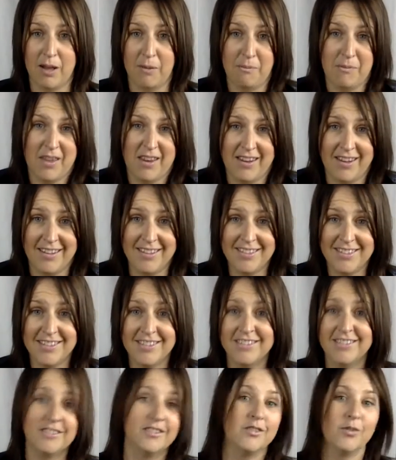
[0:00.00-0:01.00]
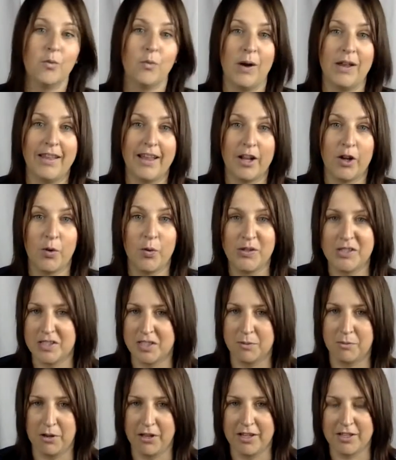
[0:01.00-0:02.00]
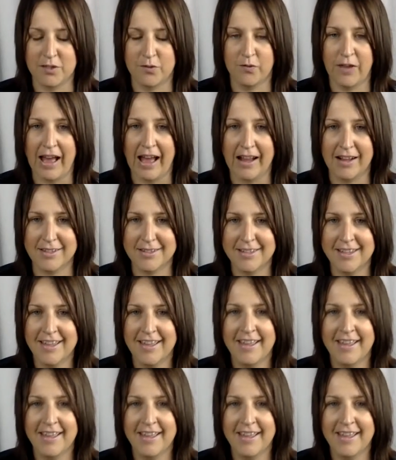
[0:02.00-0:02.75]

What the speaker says: a minute while I quizzed him on his facts.